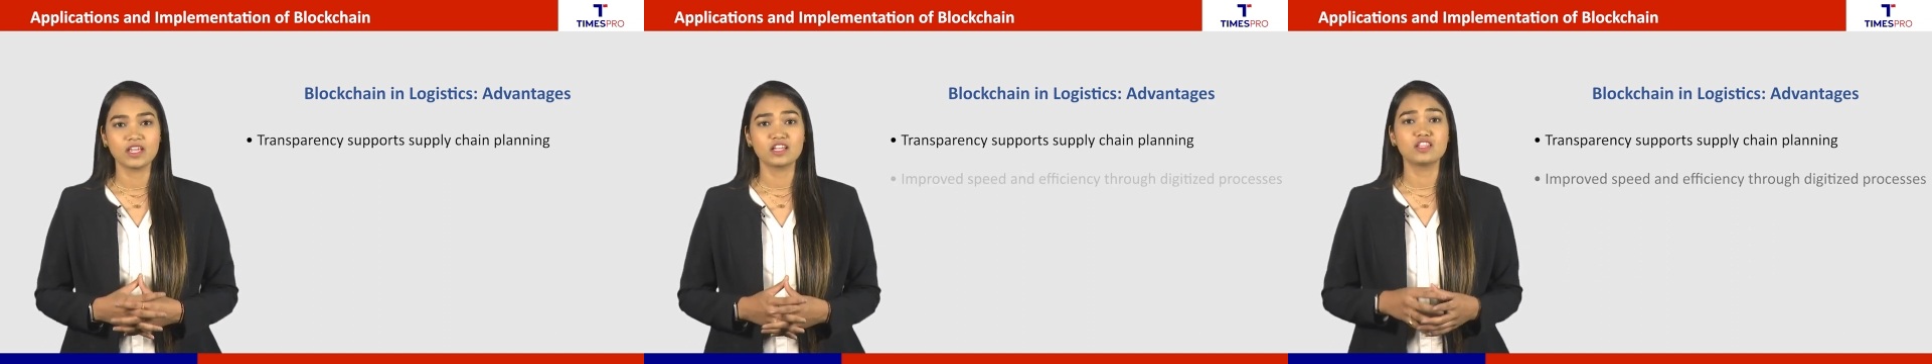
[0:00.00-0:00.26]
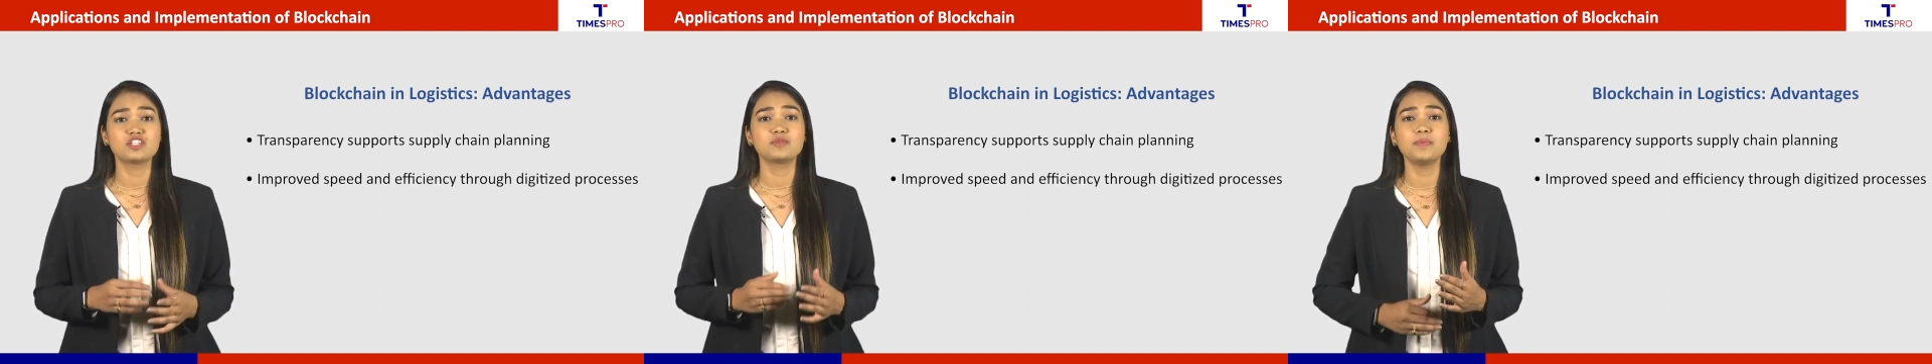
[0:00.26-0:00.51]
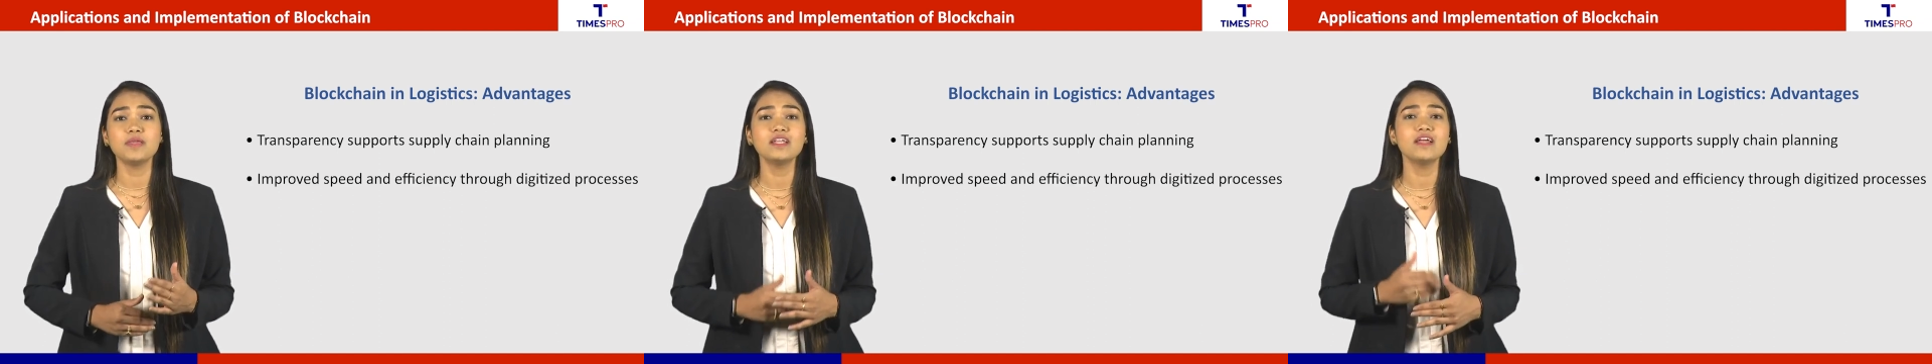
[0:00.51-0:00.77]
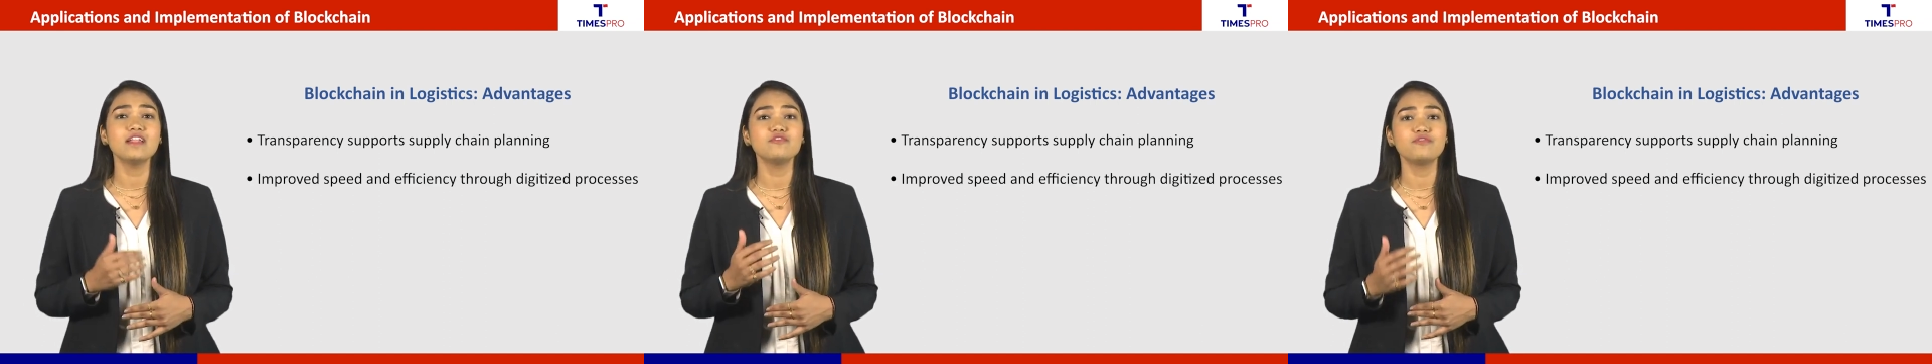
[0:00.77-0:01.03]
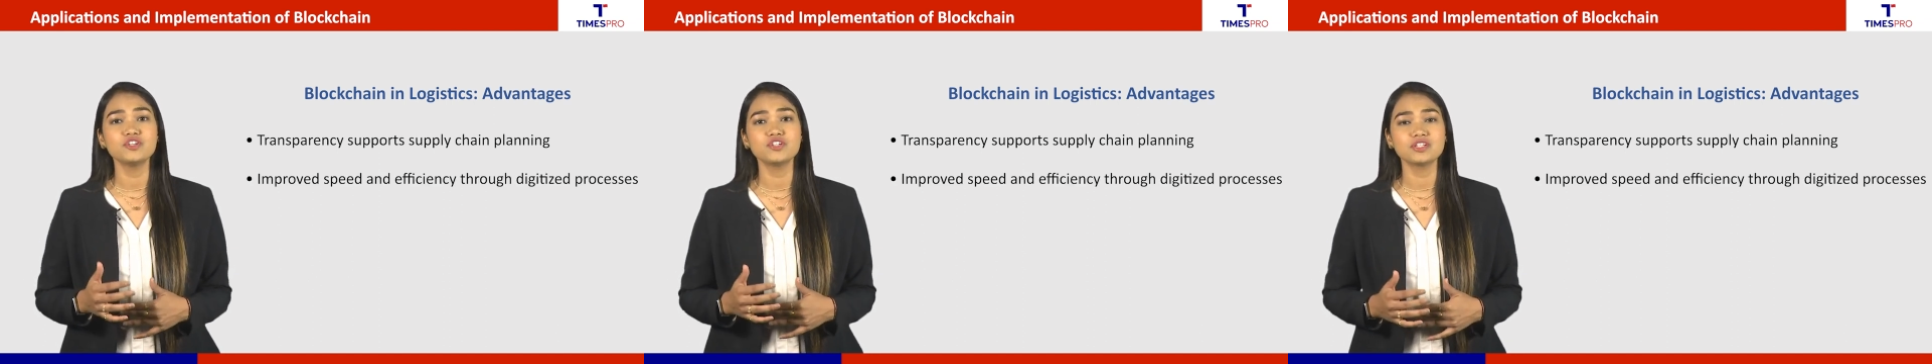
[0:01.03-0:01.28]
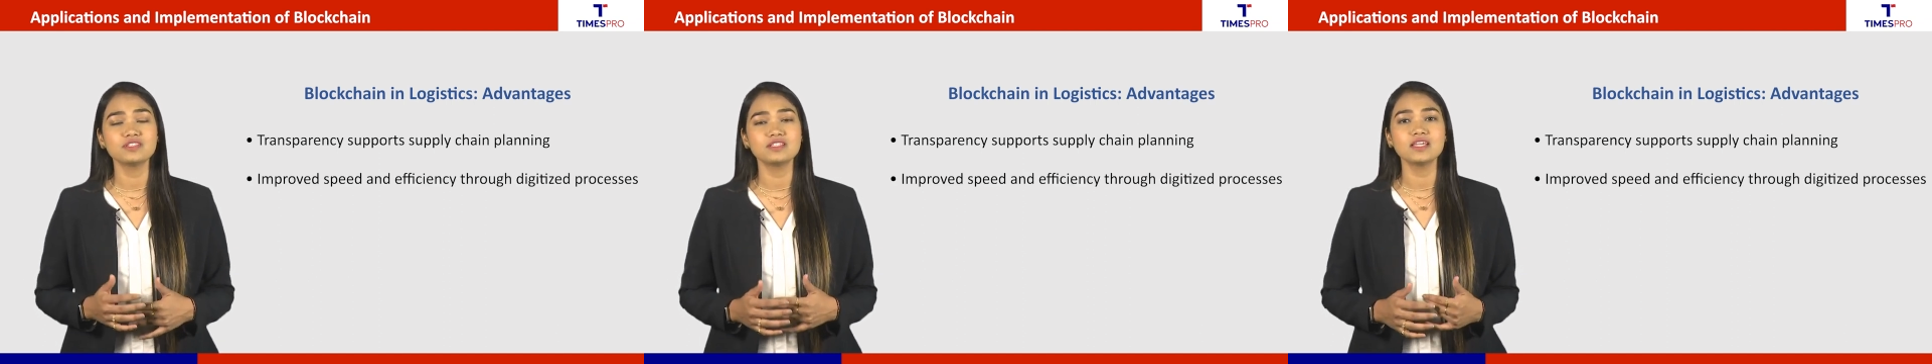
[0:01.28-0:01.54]
The speed and
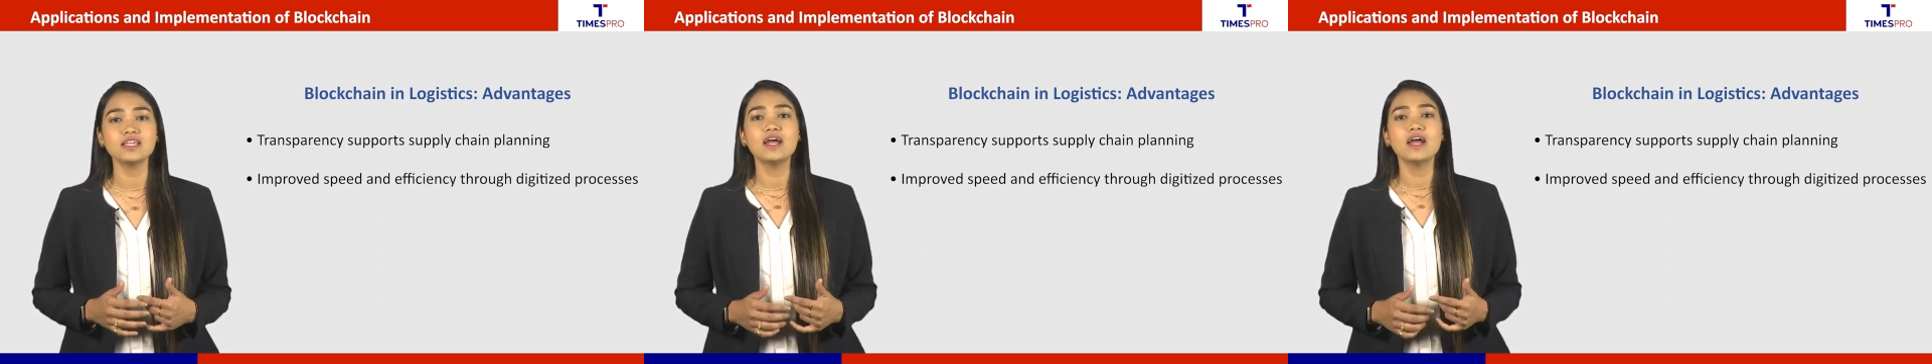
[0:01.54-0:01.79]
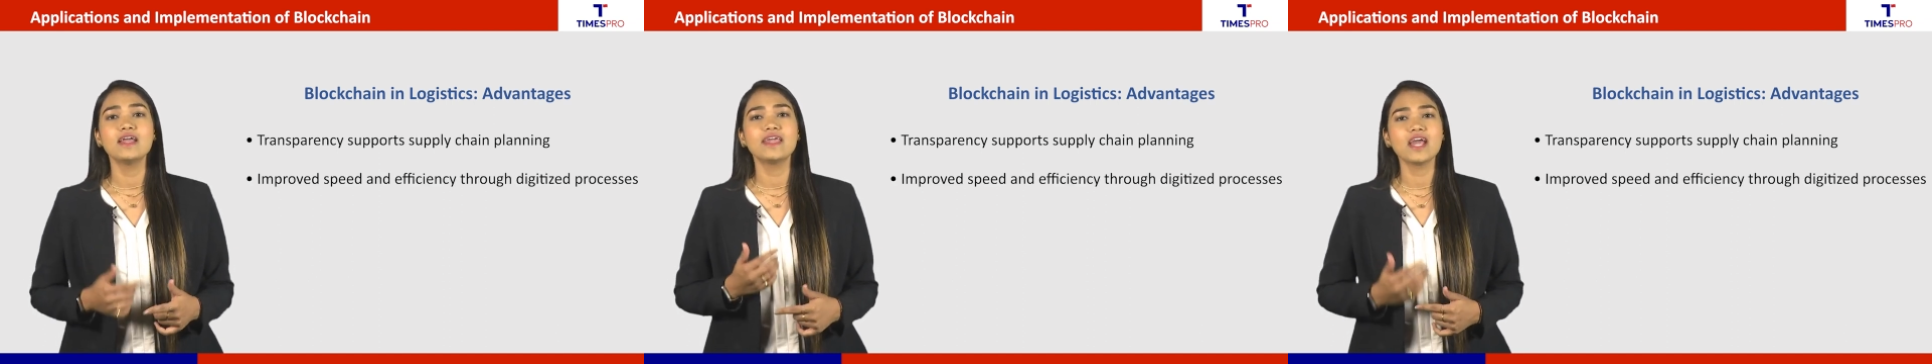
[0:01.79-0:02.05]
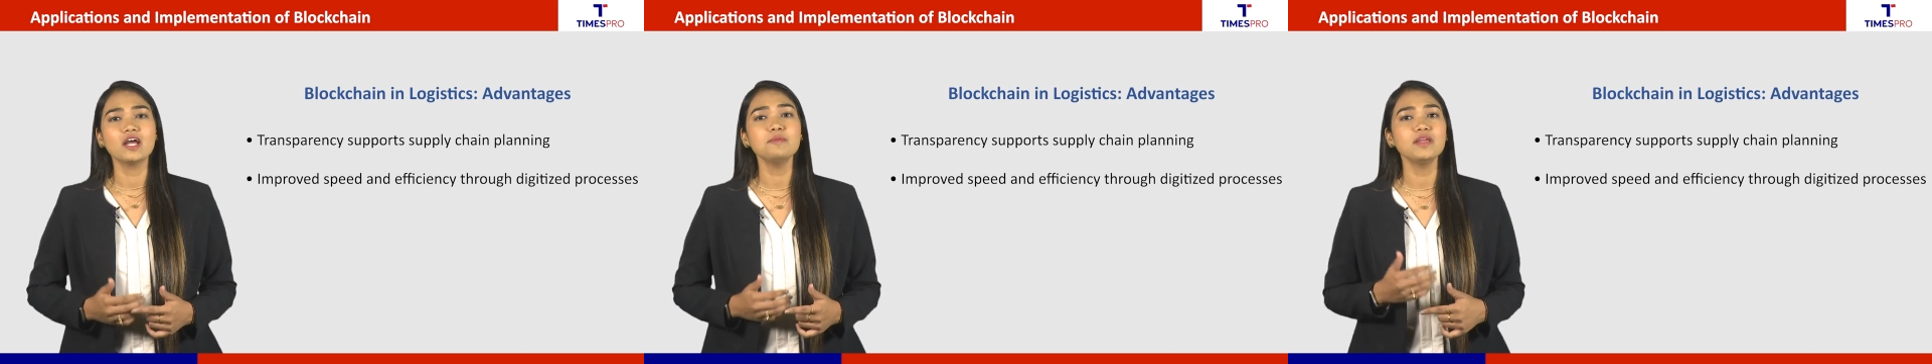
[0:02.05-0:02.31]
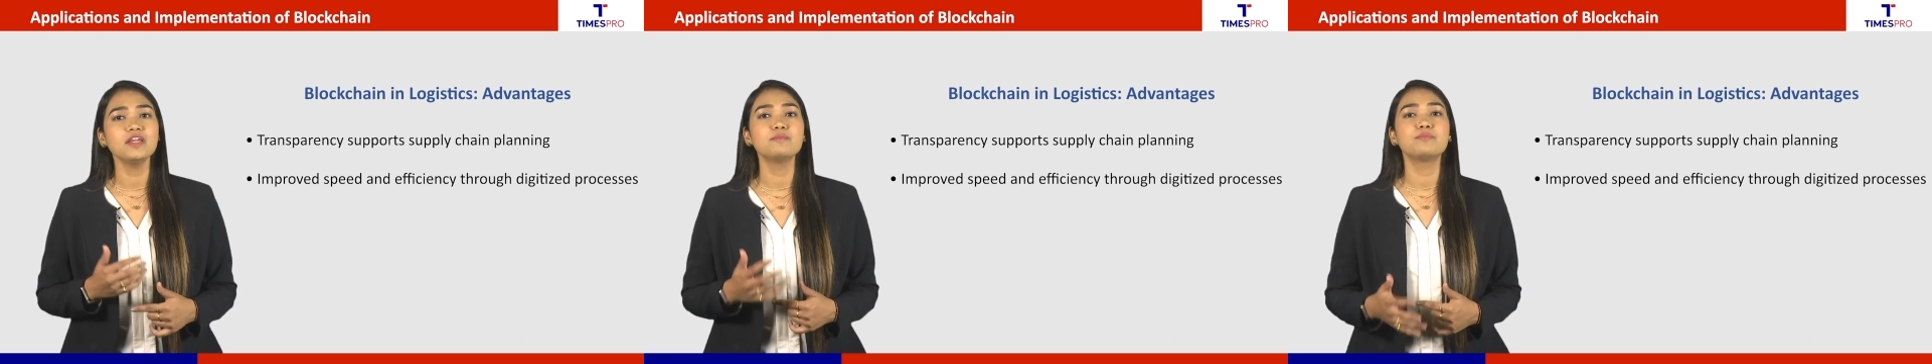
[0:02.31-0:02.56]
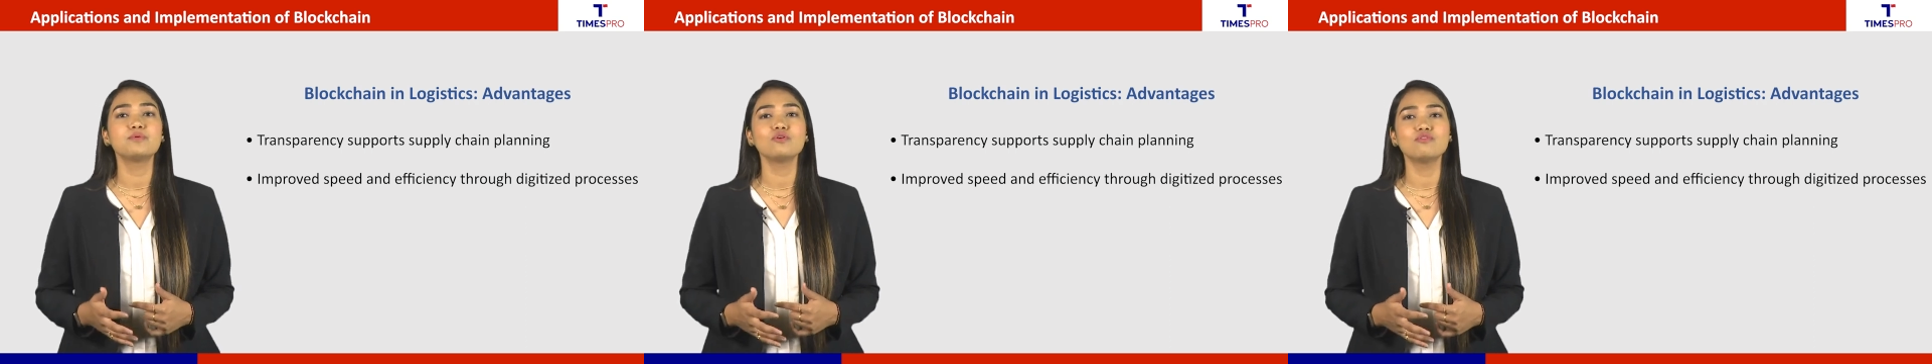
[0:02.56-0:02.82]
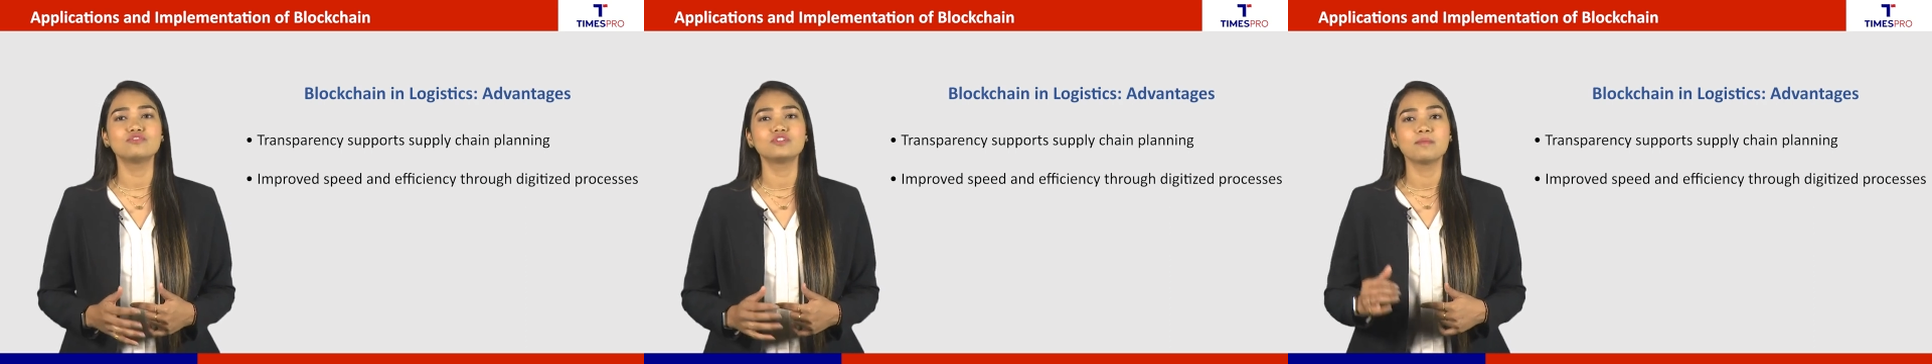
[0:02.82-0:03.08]
efficiency can be improved